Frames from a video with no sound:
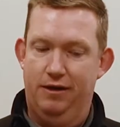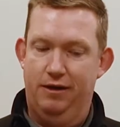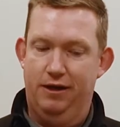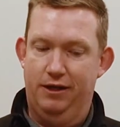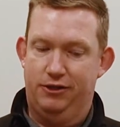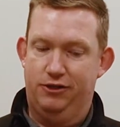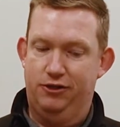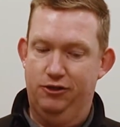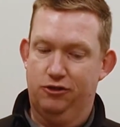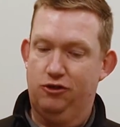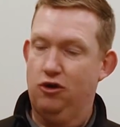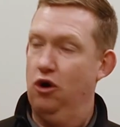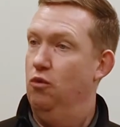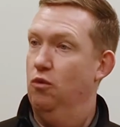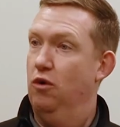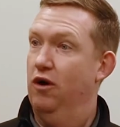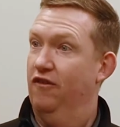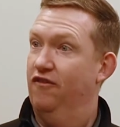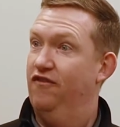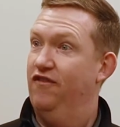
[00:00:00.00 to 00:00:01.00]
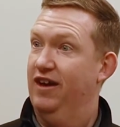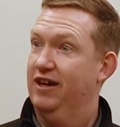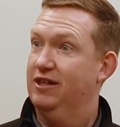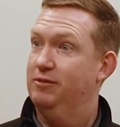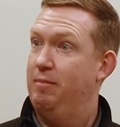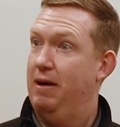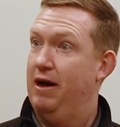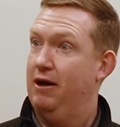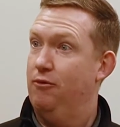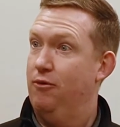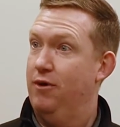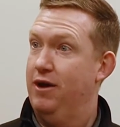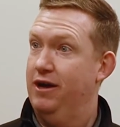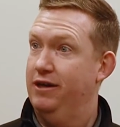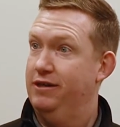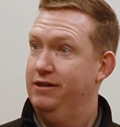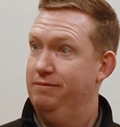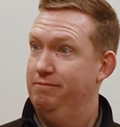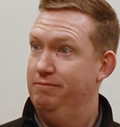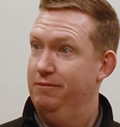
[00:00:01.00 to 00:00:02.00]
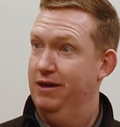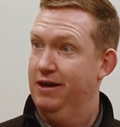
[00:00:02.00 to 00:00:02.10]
It's just got one fixed back weight.